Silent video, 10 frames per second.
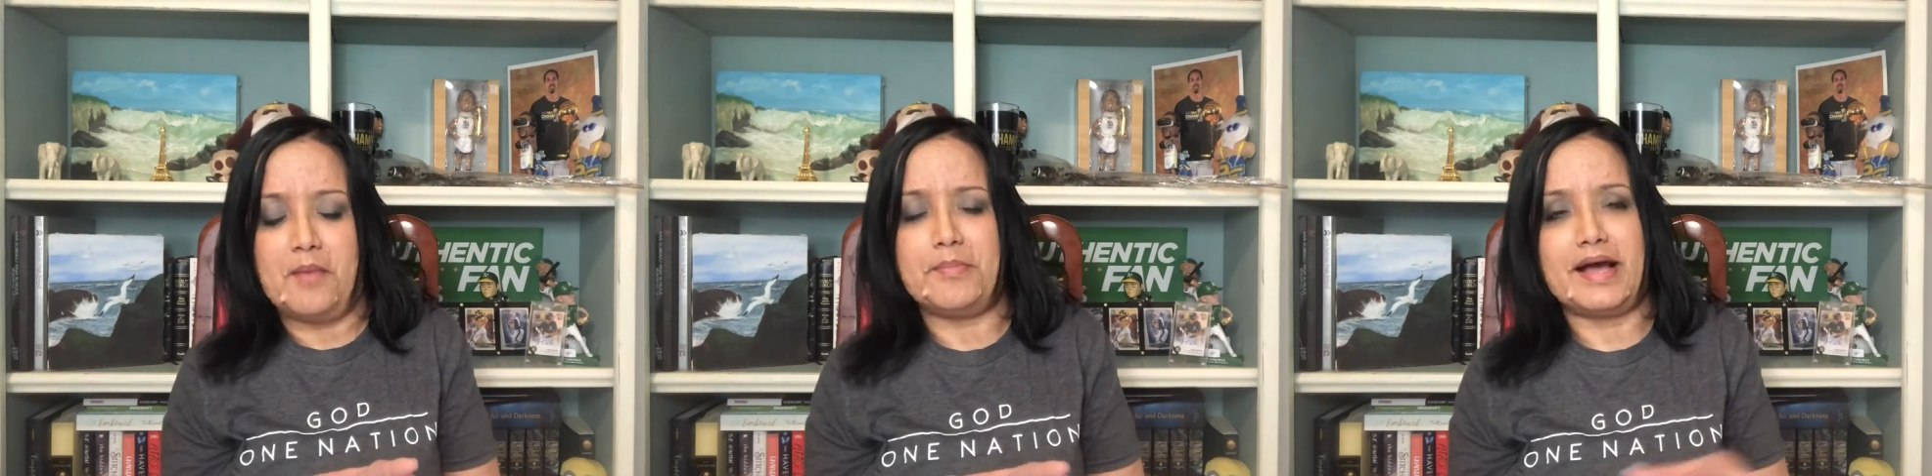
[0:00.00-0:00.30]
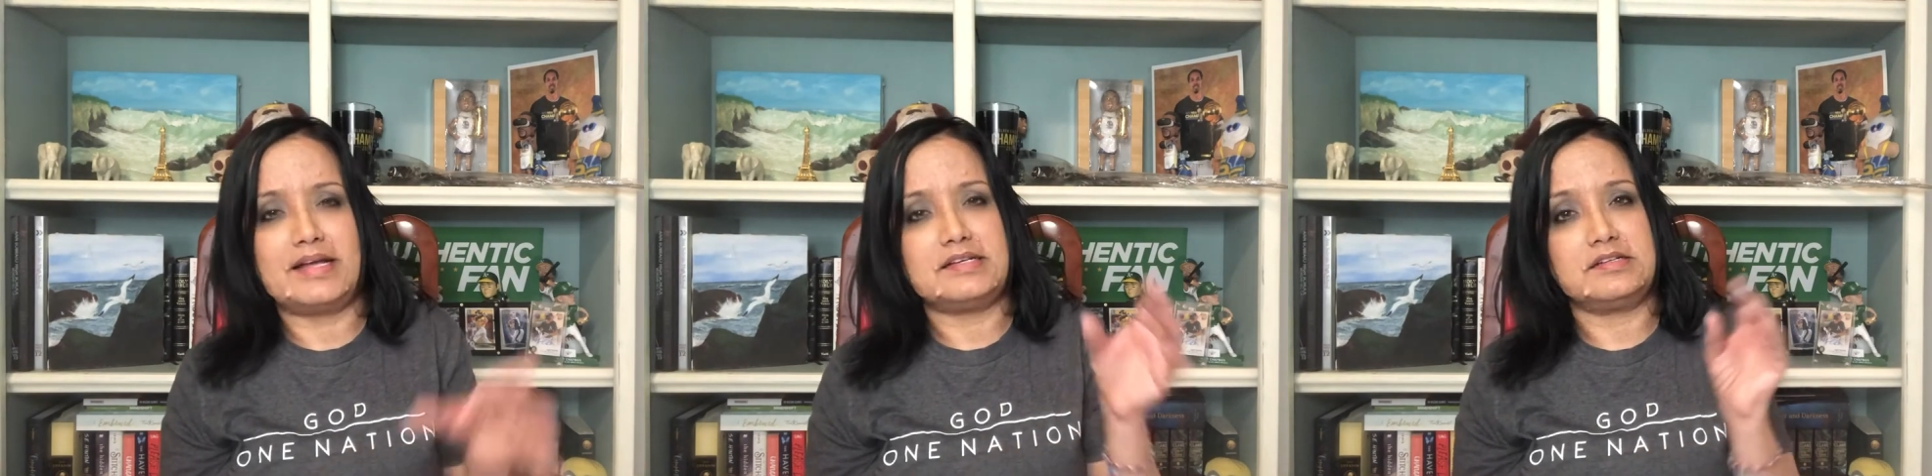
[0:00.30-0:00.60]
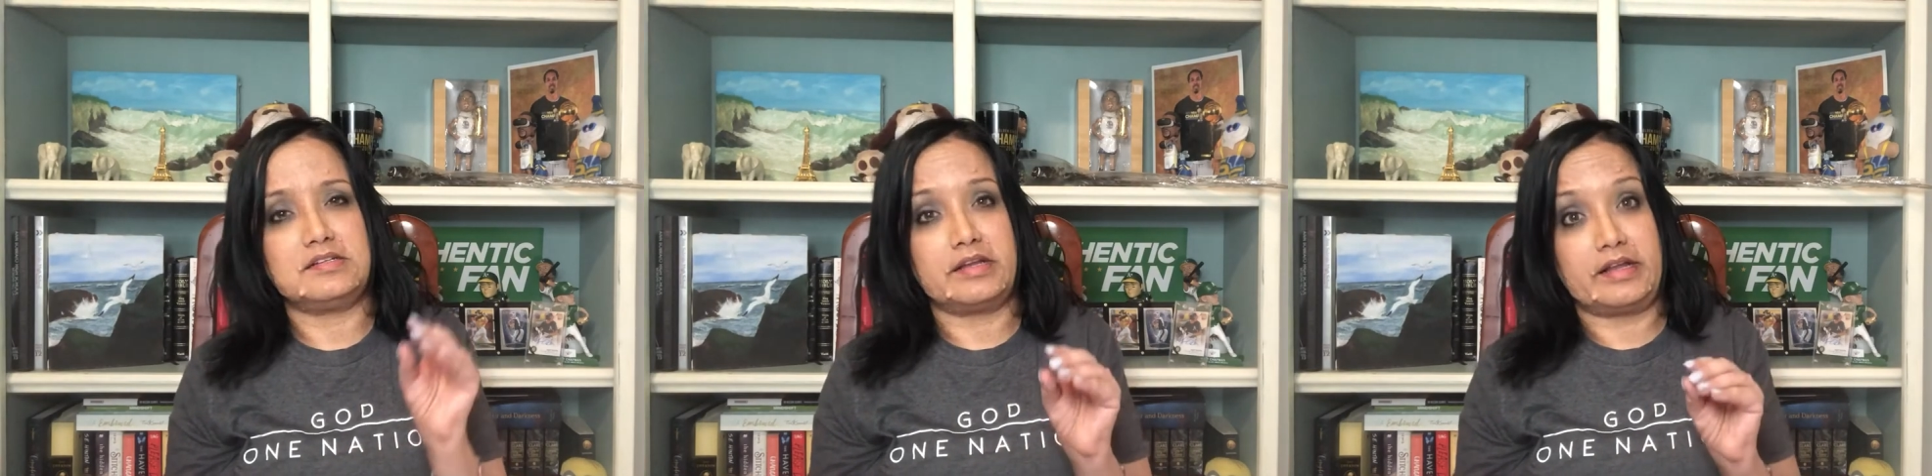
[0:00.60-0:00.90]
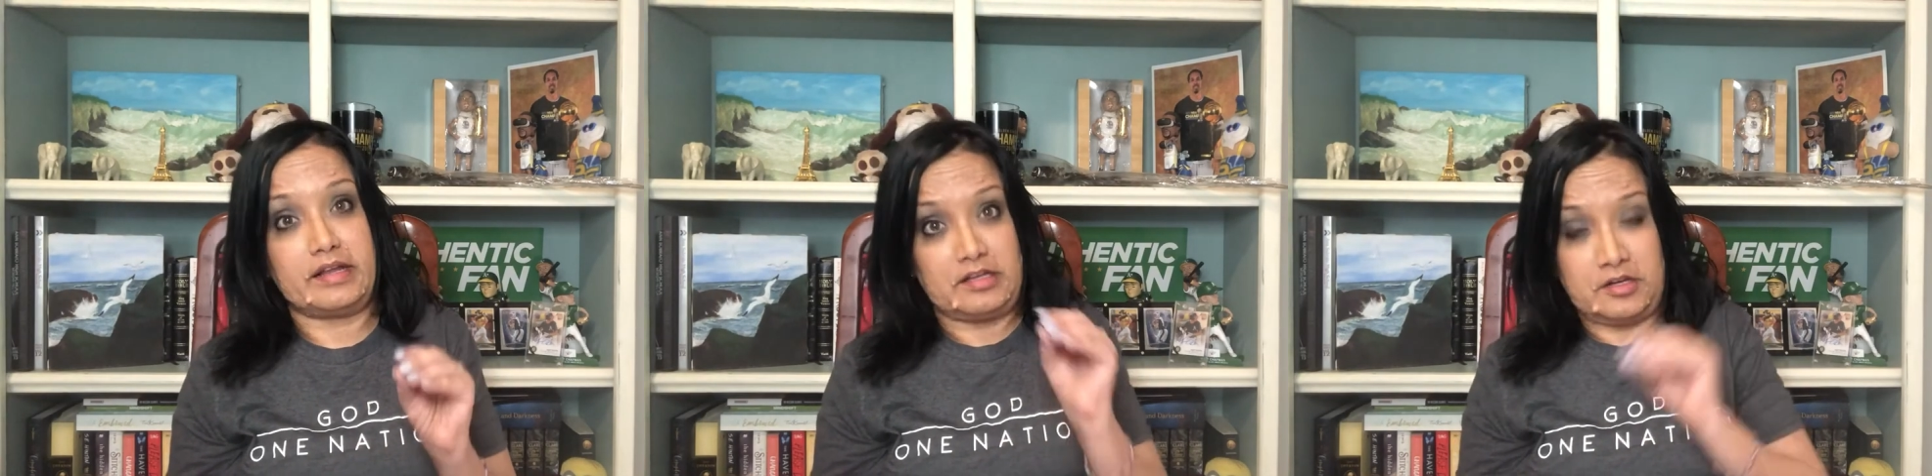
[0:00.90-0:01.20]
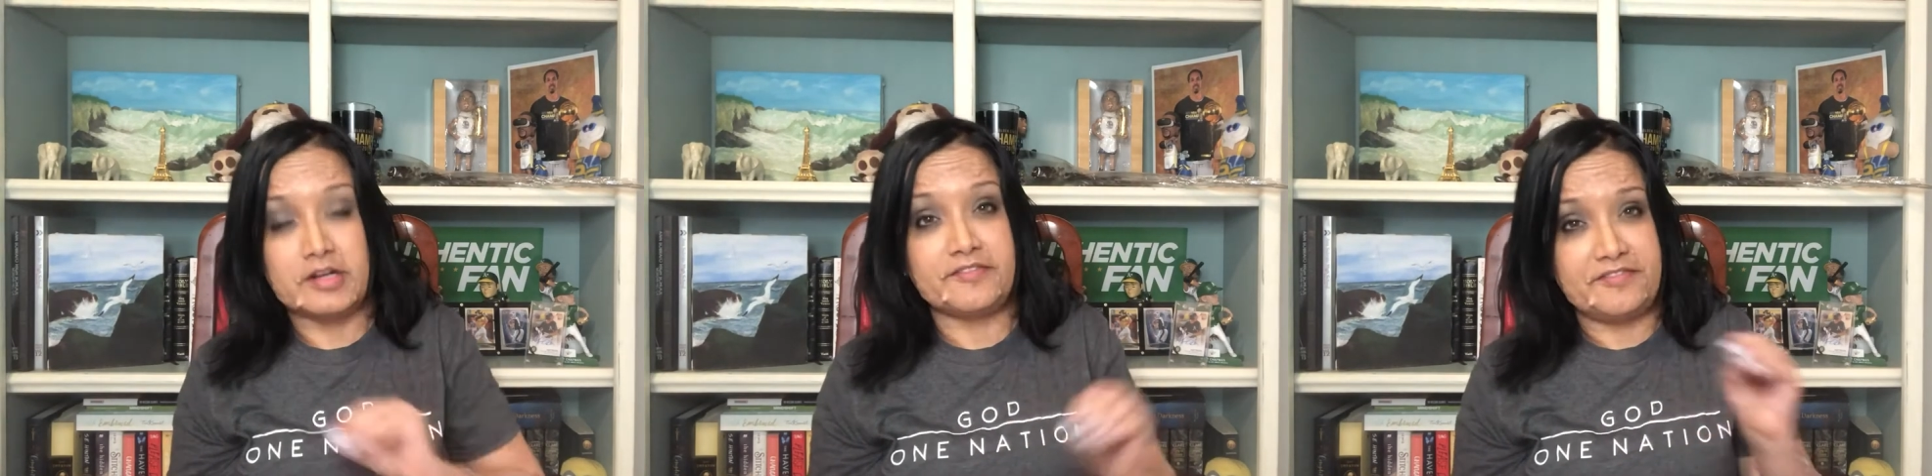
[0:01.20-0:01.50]
But
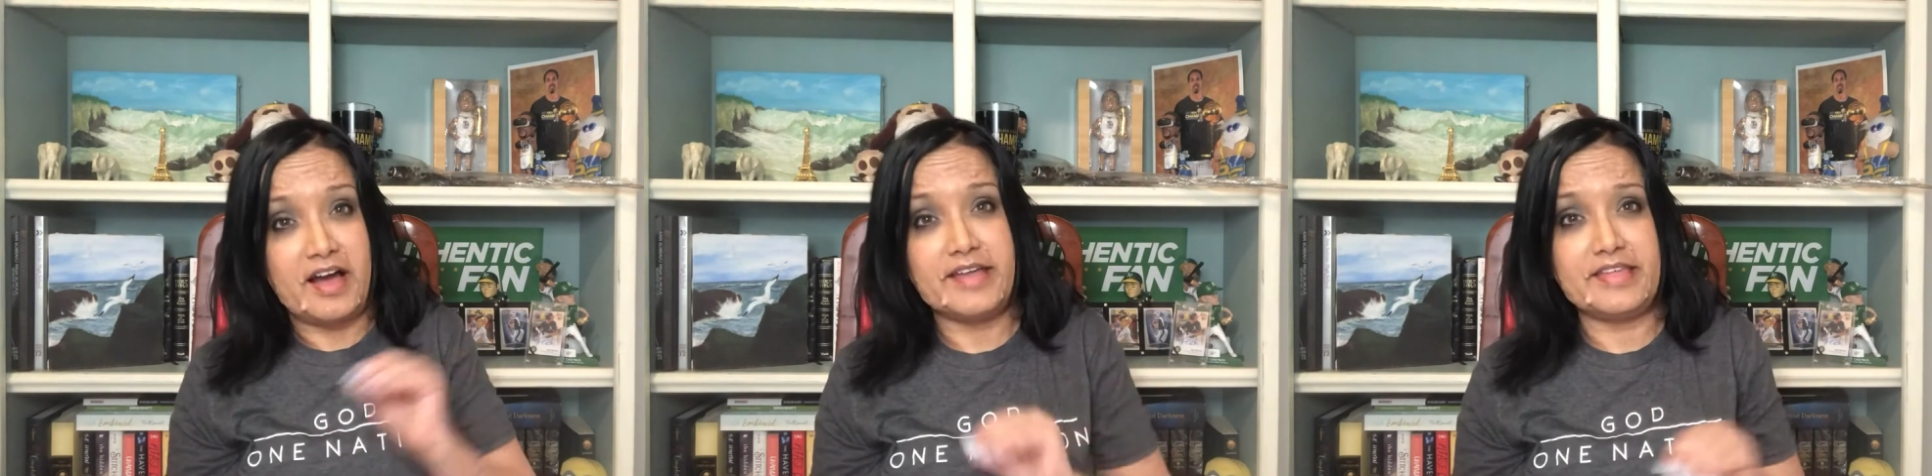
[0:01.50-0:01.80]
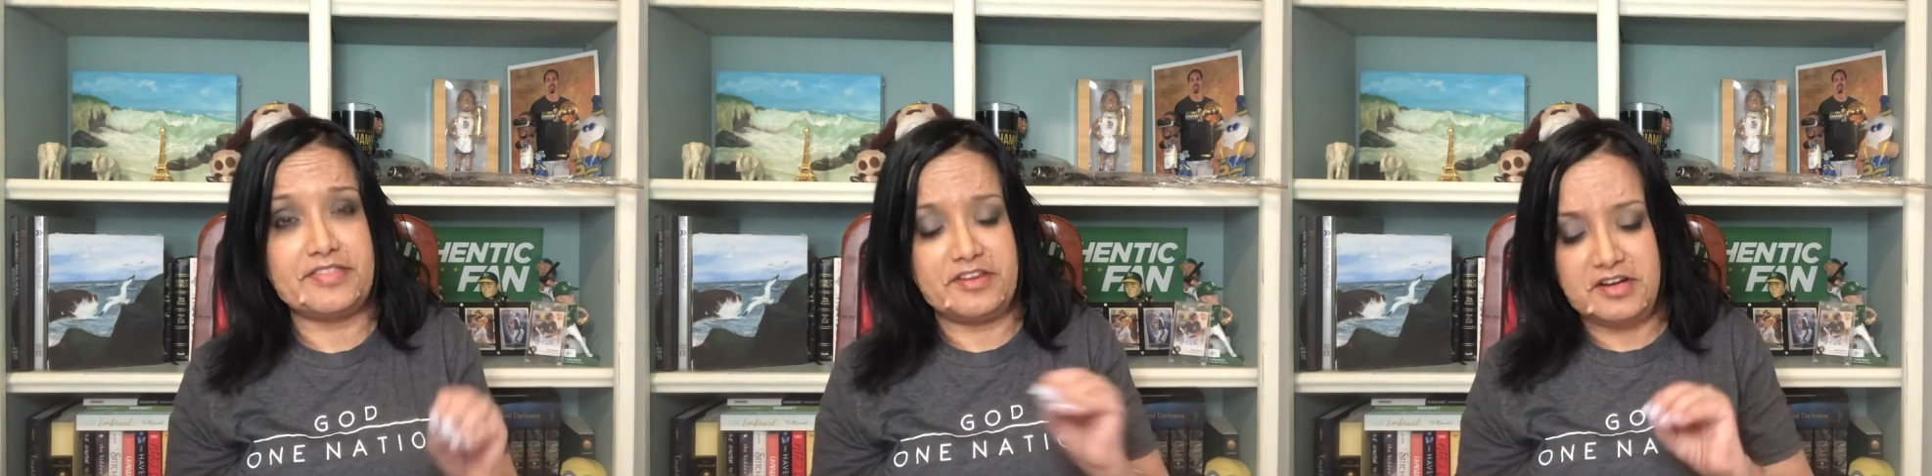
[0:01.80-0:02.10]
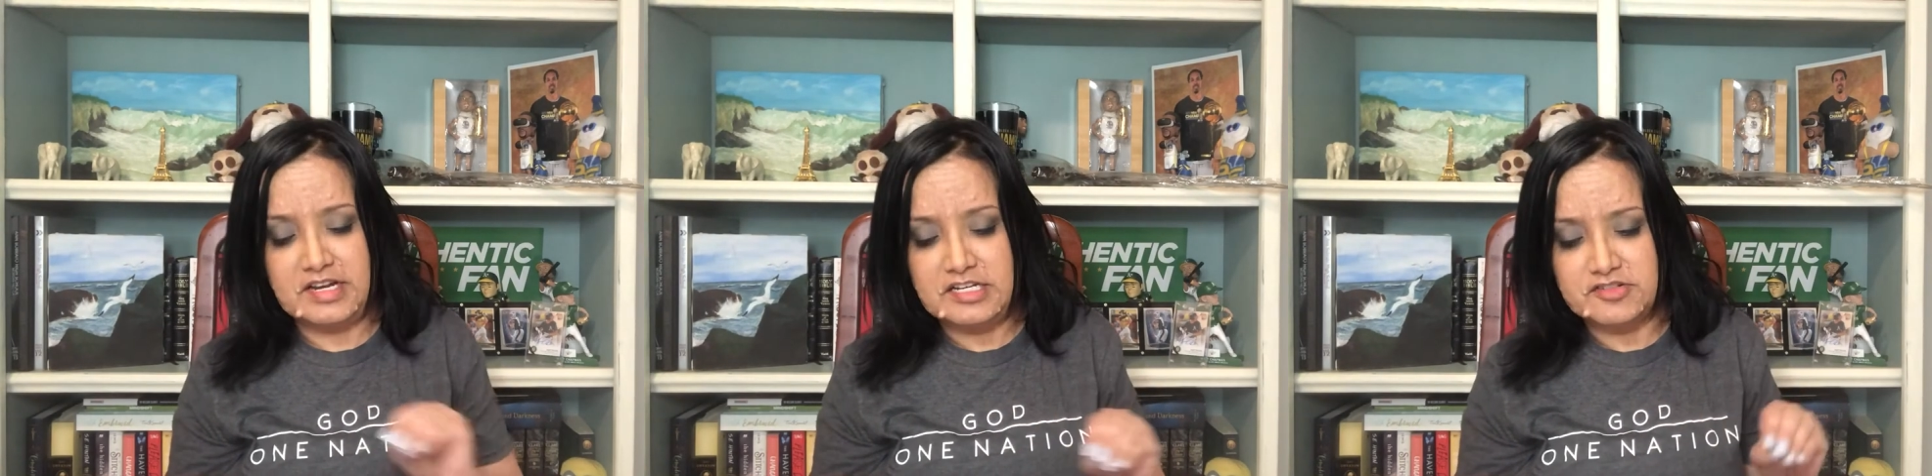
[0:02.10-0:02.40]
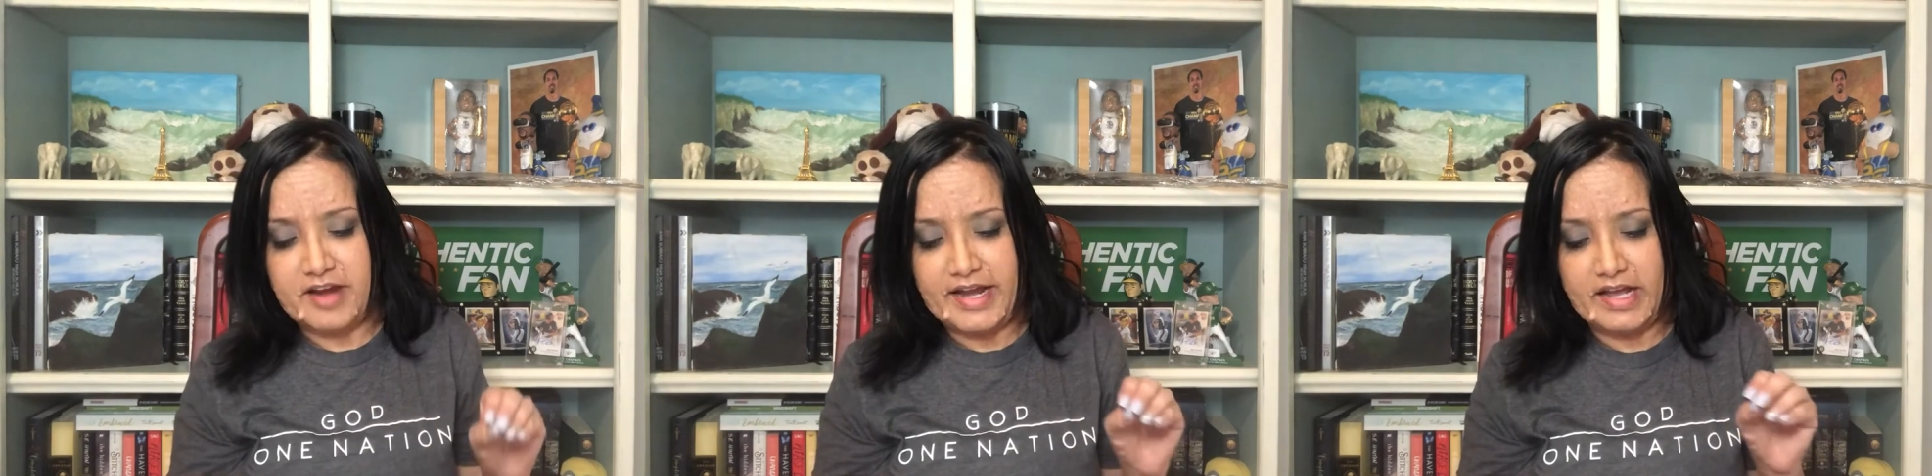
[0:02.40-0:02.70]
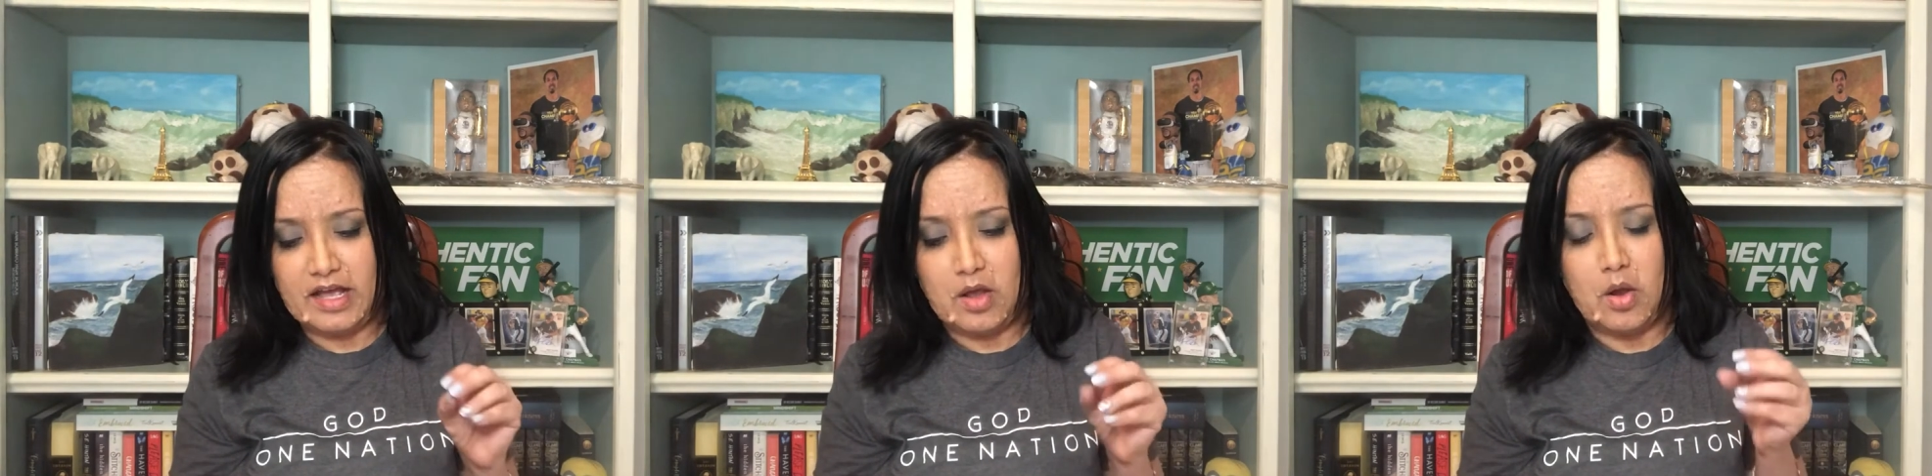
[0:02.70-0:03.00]
you're going to find that they're going to try to